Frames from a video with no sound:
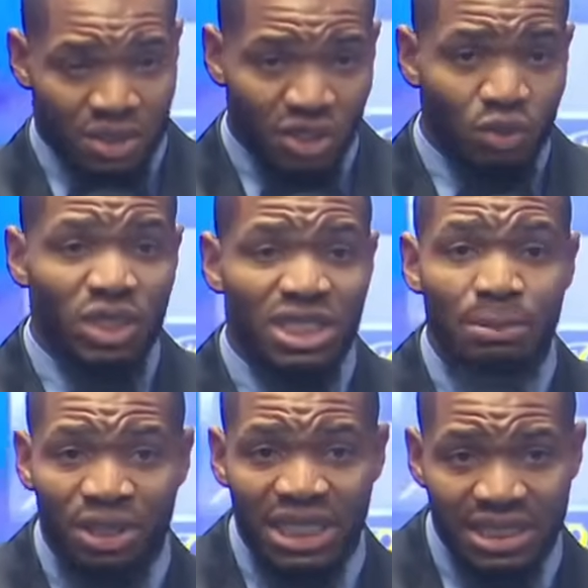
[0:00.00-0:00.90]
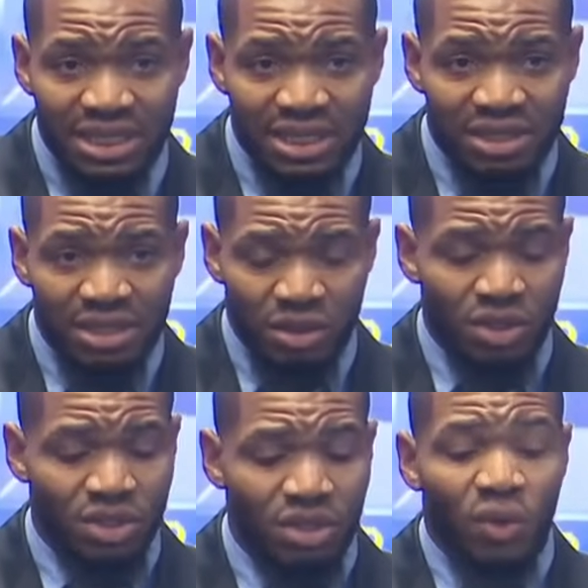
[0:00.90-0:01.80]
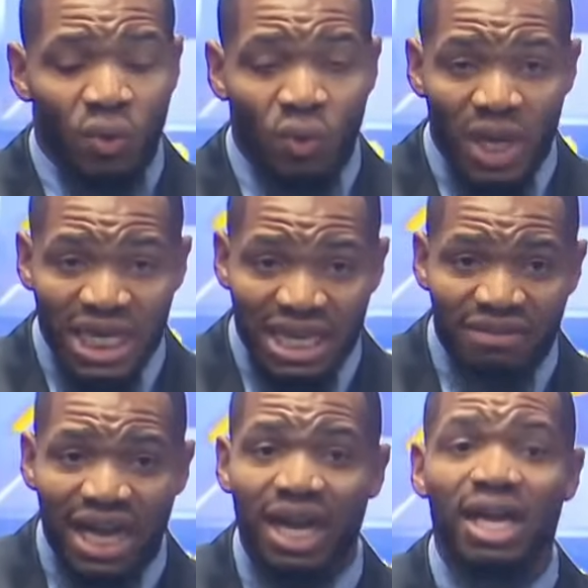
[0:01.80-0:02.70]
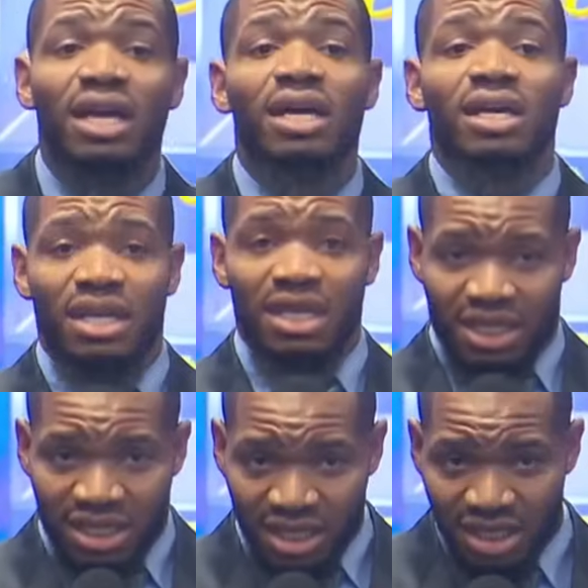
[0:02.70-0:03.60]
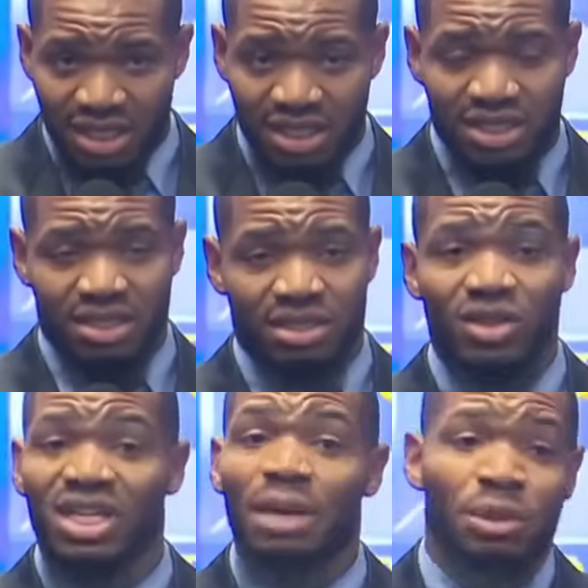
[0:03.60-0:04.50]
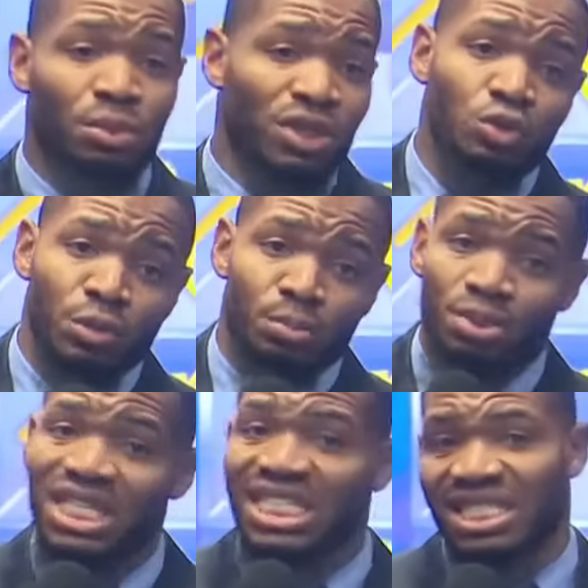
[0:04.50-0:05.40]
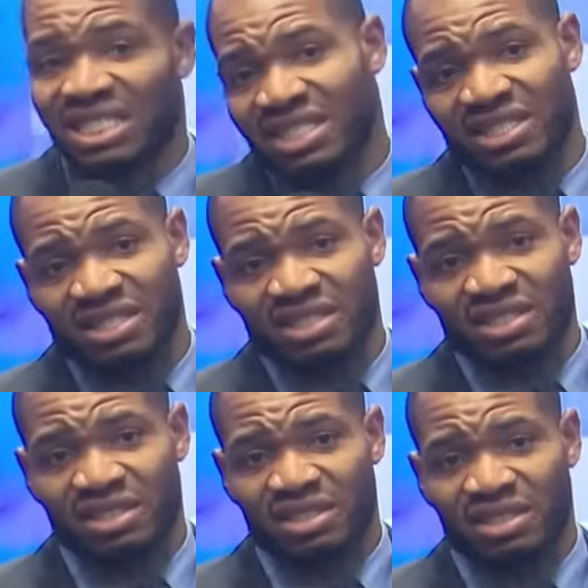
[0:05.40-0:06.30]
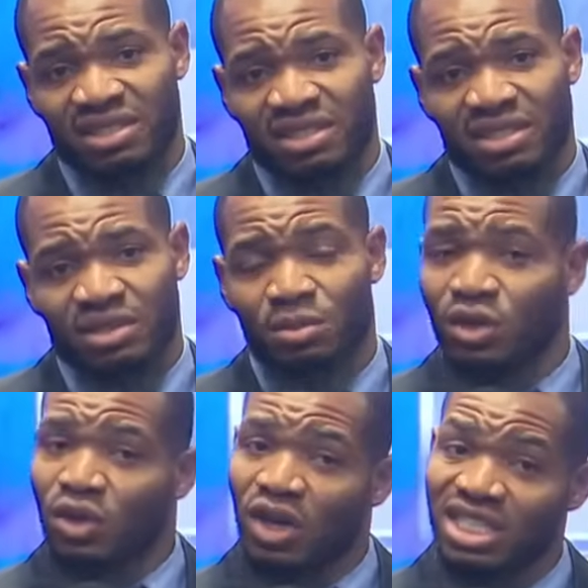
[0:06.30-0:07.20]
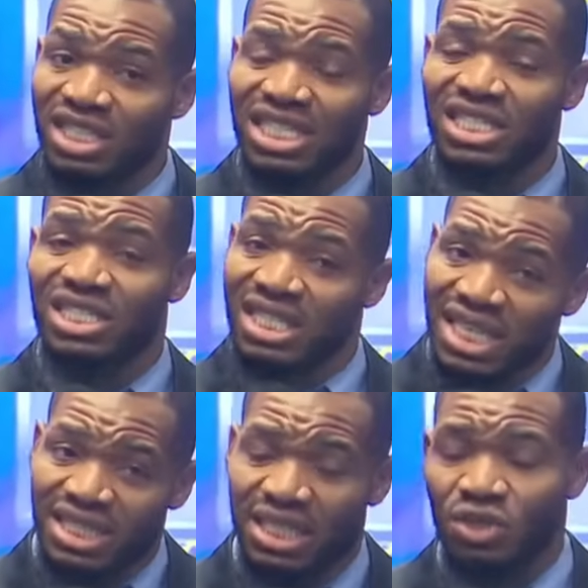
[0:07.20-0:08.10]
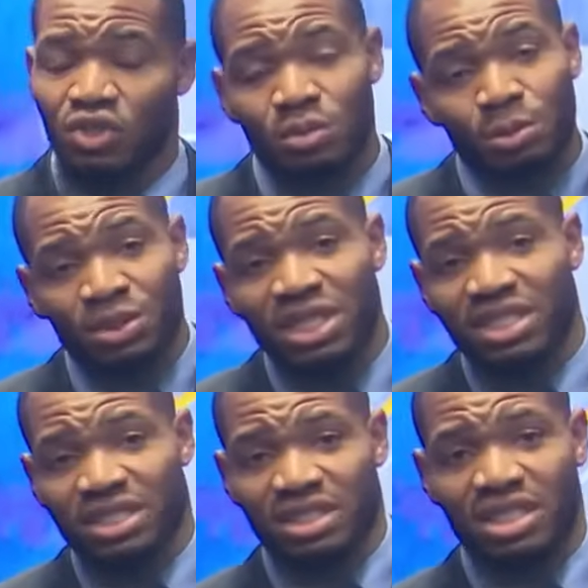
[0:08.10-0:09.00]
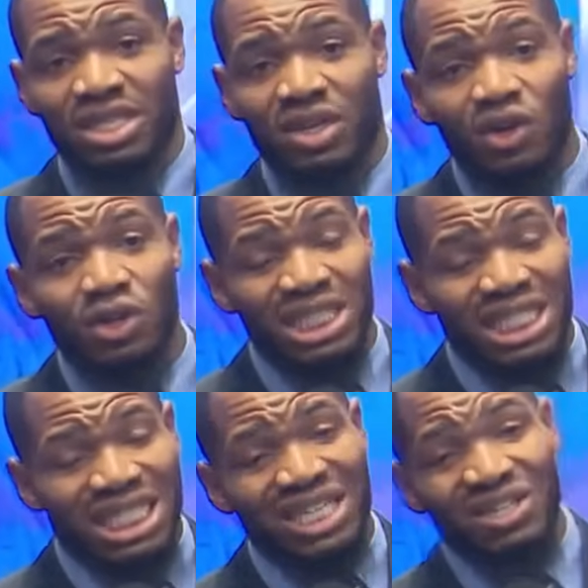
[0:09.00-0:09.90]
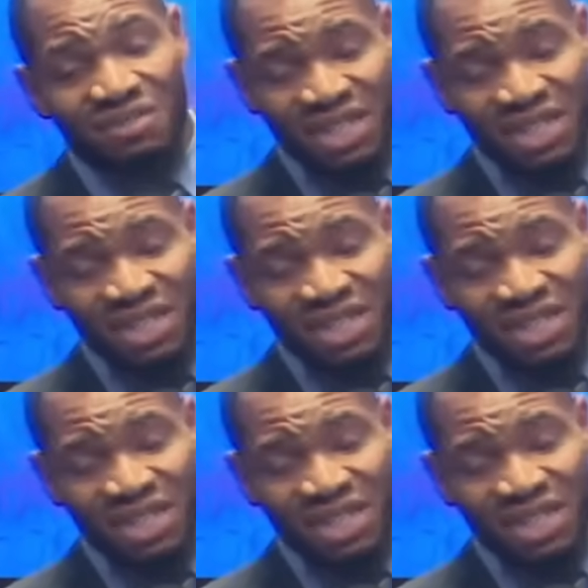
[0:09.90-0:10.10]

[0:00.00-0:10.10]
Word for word: The son was a prince because whenever a king is, the other people there will be princes. But God is didn't destined us to be prince. He called us King